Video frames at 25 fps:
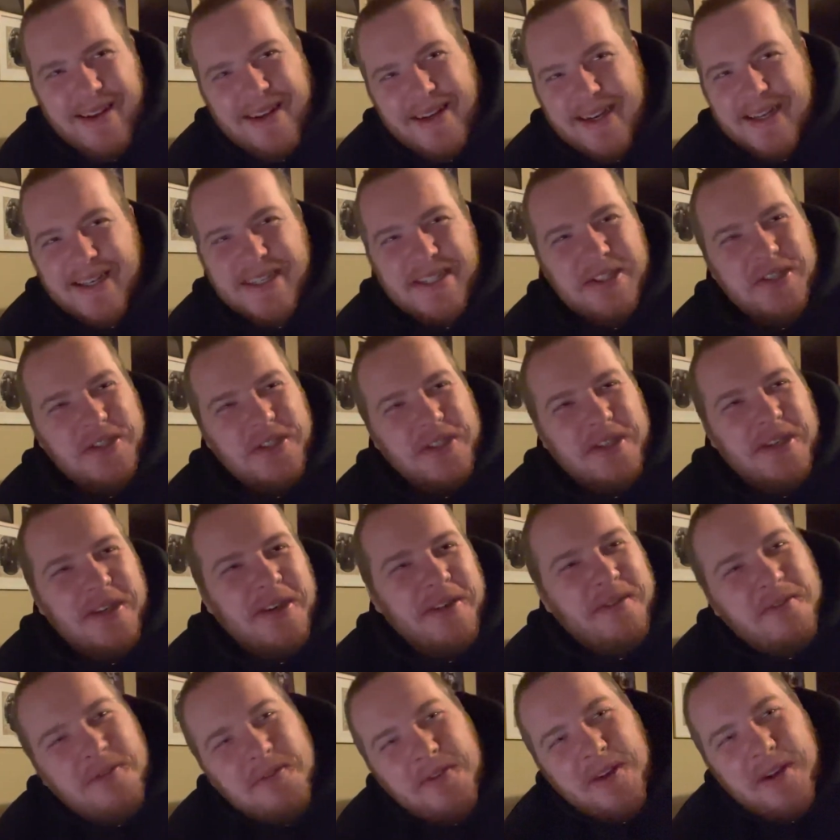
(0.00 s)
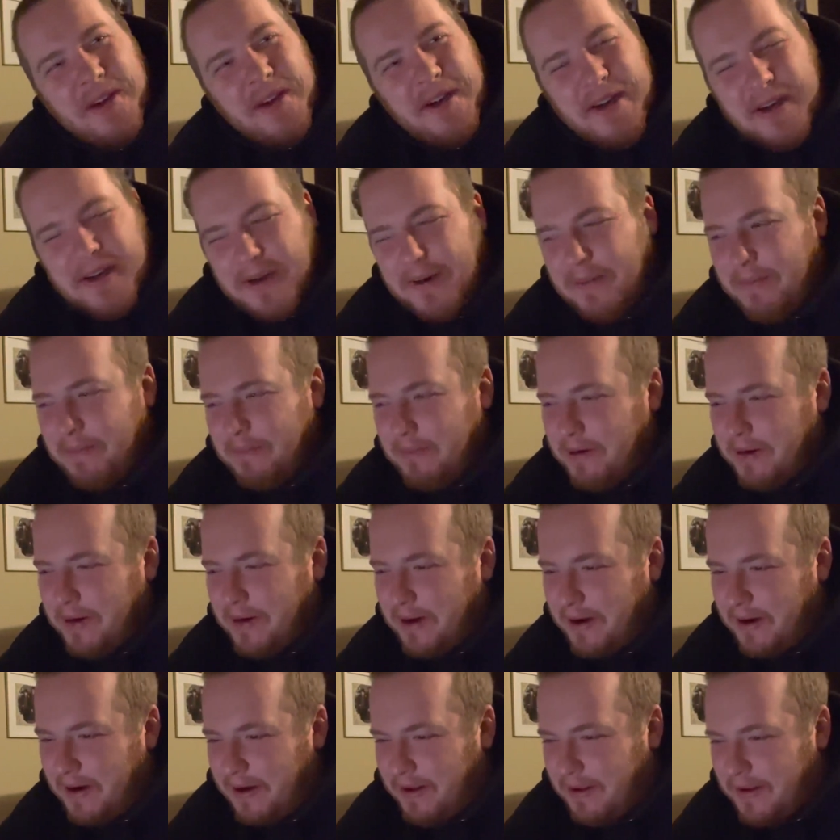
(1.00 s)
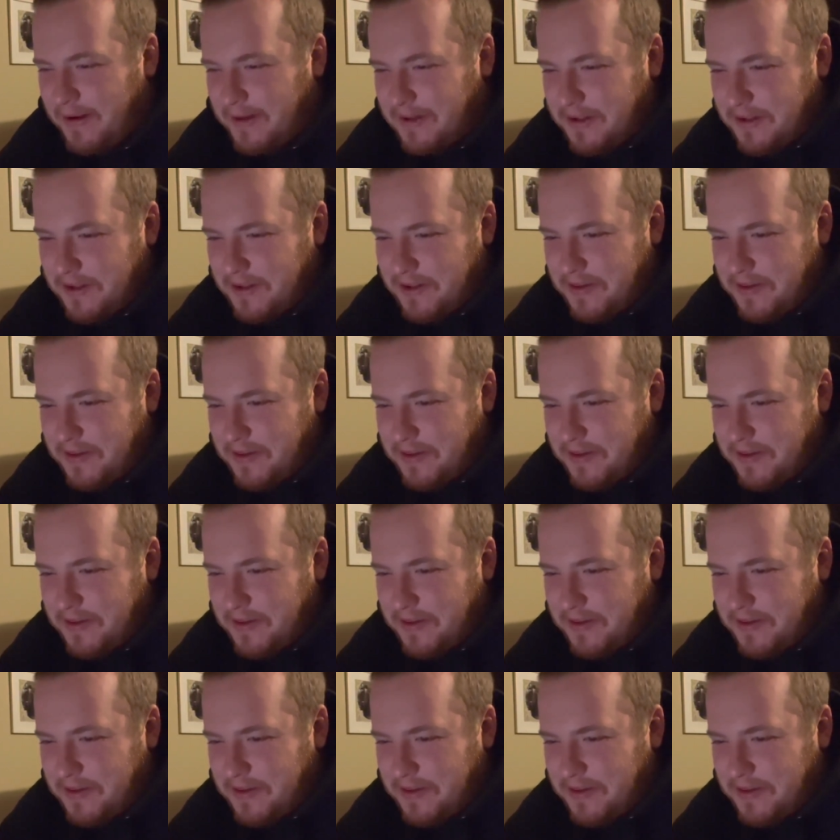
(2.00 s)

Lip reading: I just didn't fit in, but hey, that